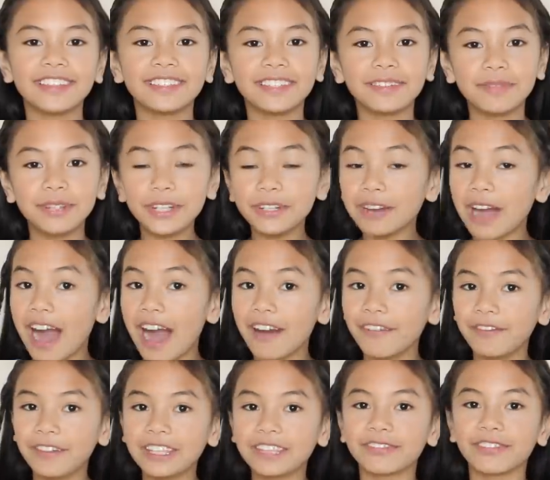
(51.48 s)
some new
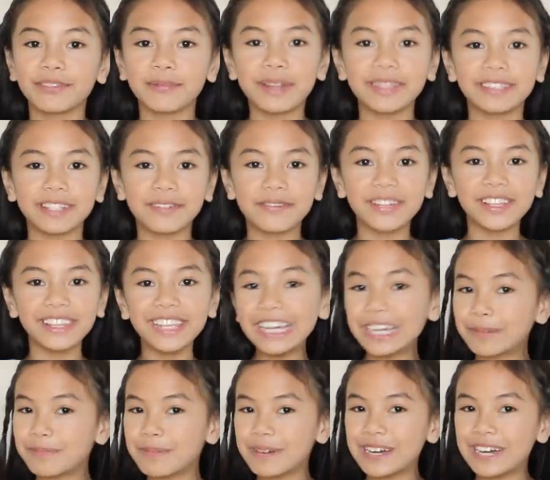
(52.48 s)
outfits for my summer
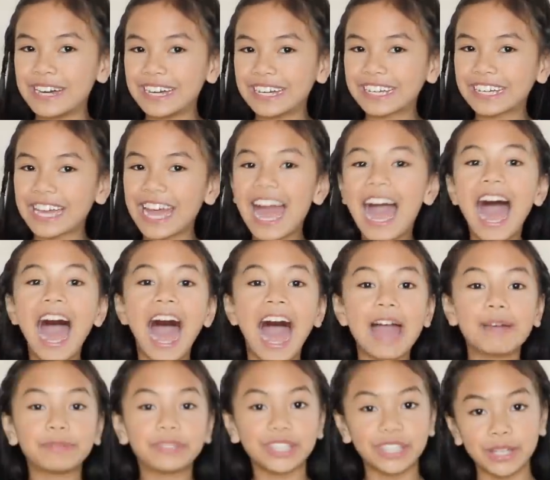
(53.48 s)
lookbook.
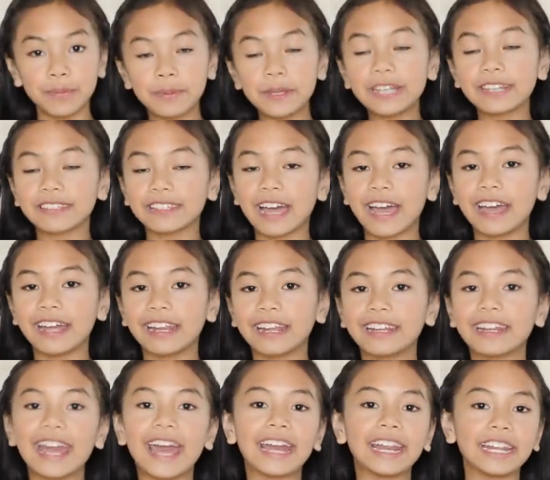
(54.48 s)
I'm super
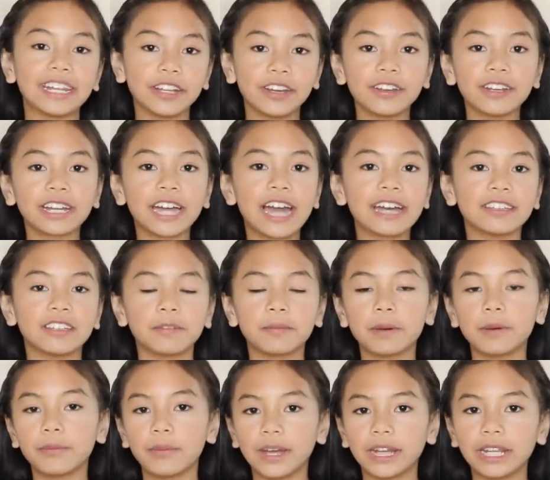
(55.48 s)
excited and I know you guys have
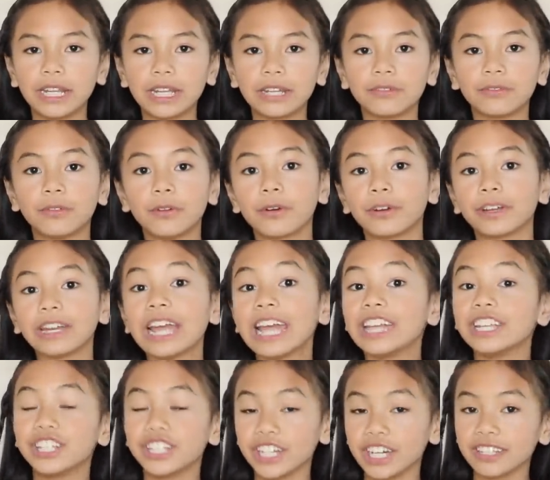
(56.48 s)
been waiting for
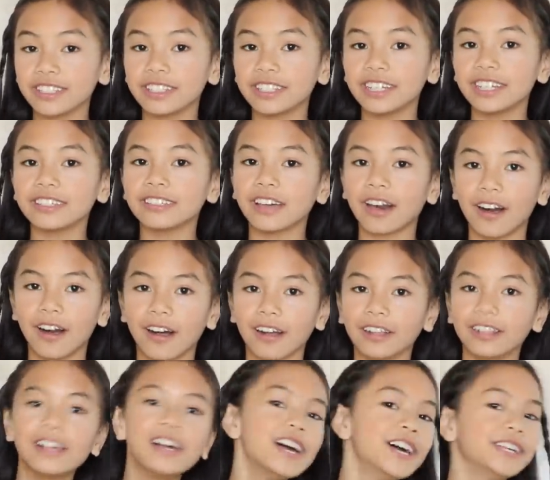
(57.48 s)
a Justice
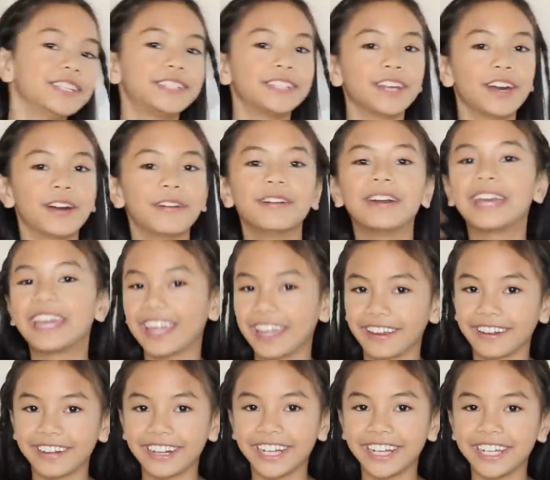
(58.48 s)
haul, so
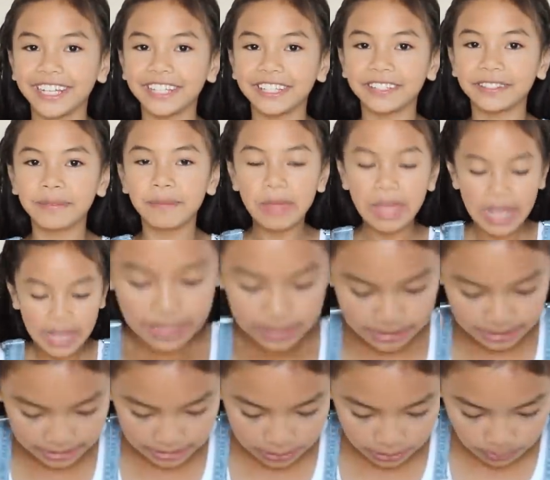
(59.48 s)
here it is.
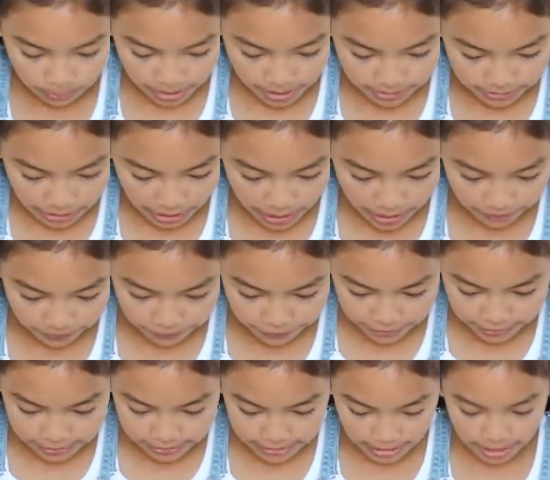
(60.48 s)
This is one of
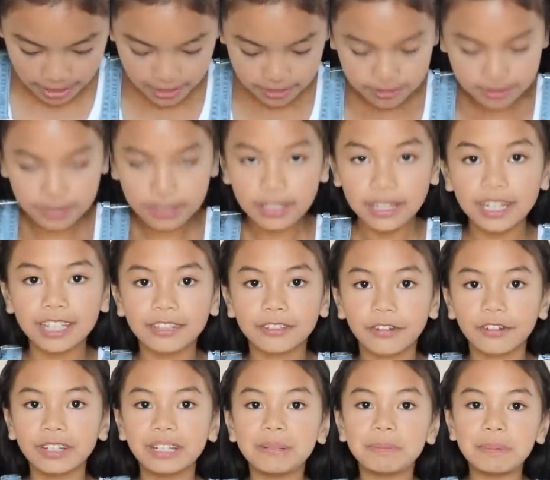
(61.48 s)
the outfits that is
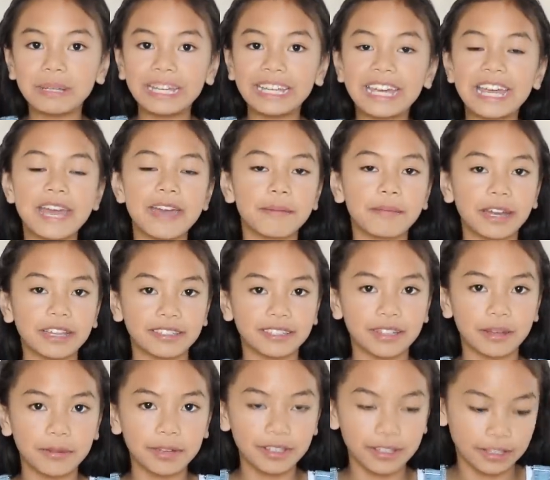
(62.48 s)
going to be in my
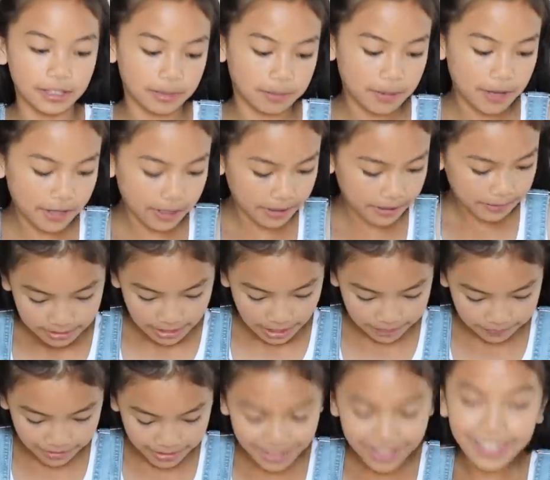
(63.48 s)
summer lookbook.
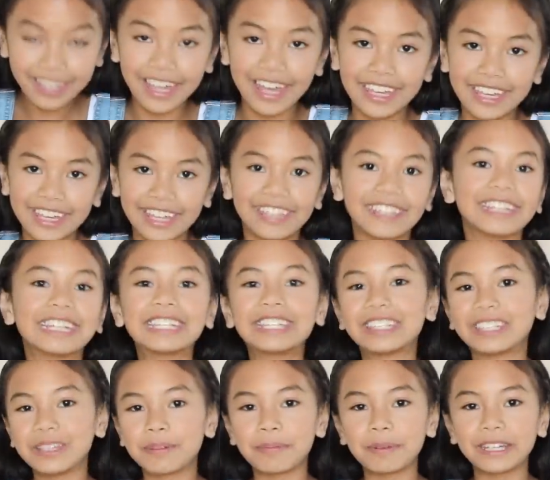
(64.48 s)
I really like it, it looks
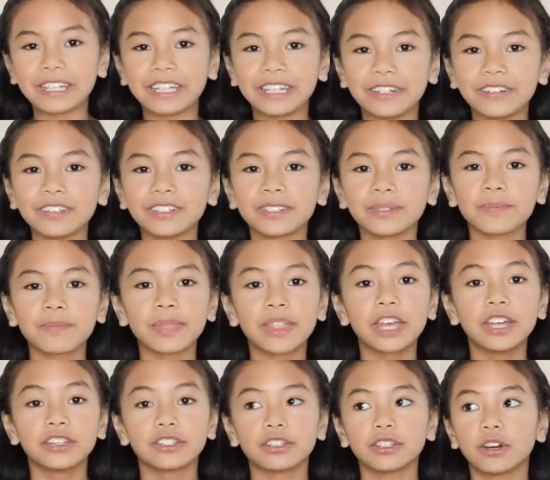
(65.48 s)
super cute.
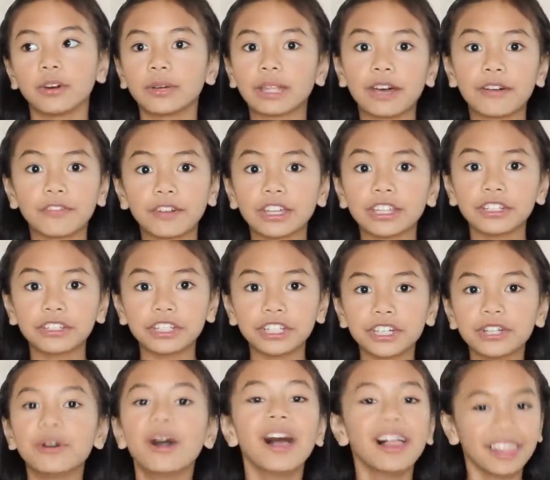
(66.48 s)
So without further ado,
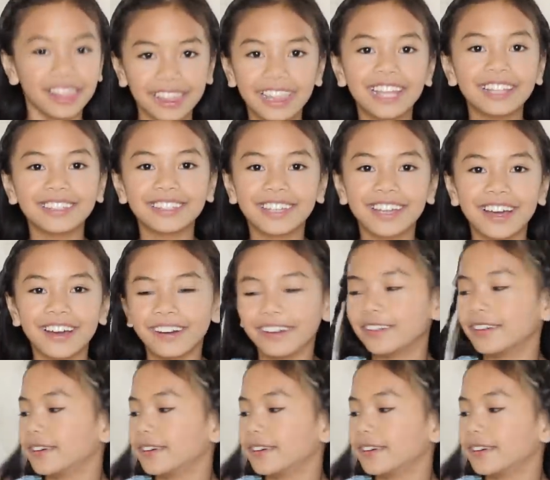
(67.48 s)
let's go.